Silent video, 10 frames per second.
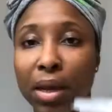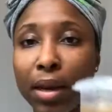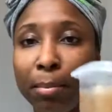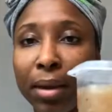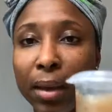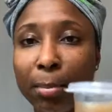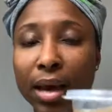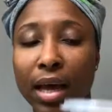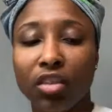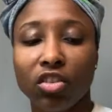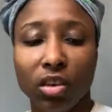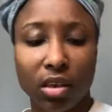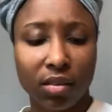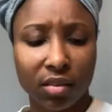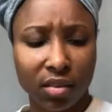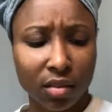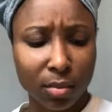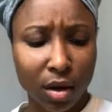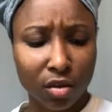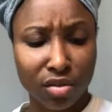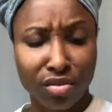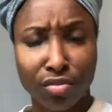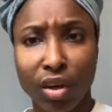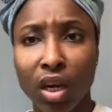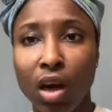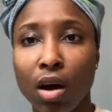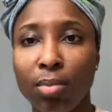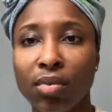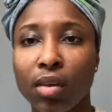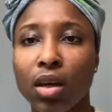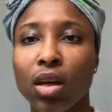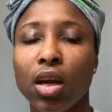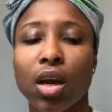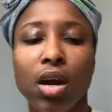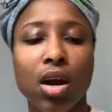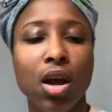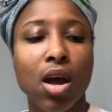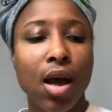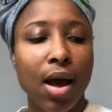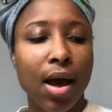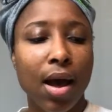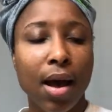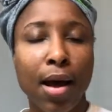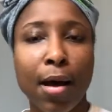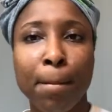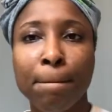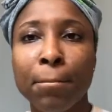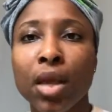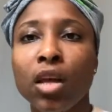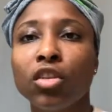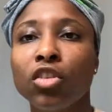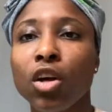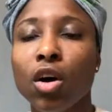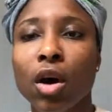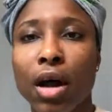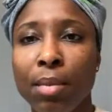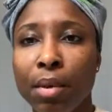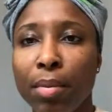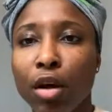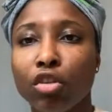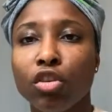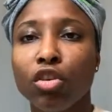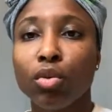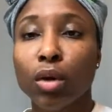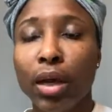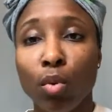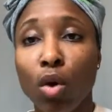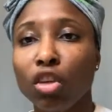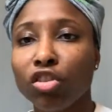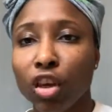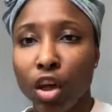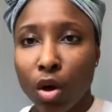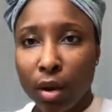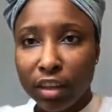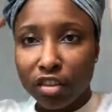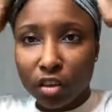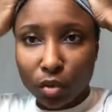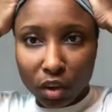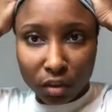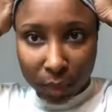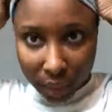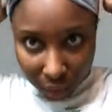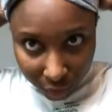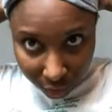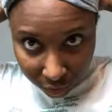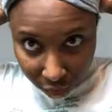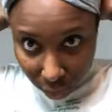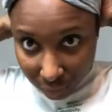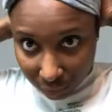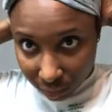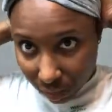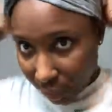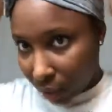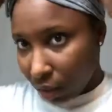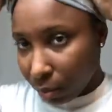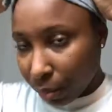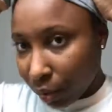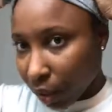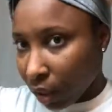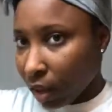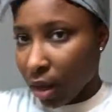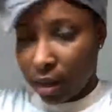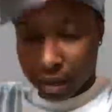made a big batch and this is about 3 cups in here. So I'm about to do a wash and go. I just washed my hair, that's why it's tied up in